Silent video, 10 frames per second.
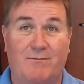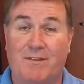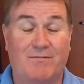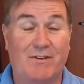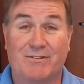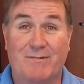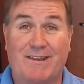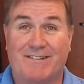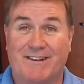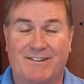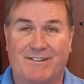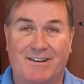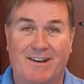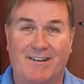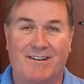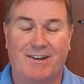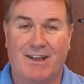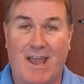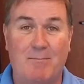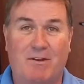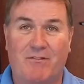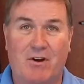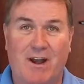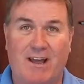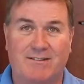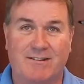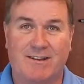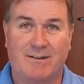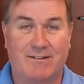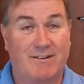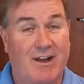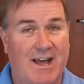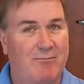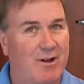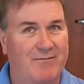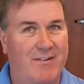It feels amazing. It's came in very nicely. It's still got, what,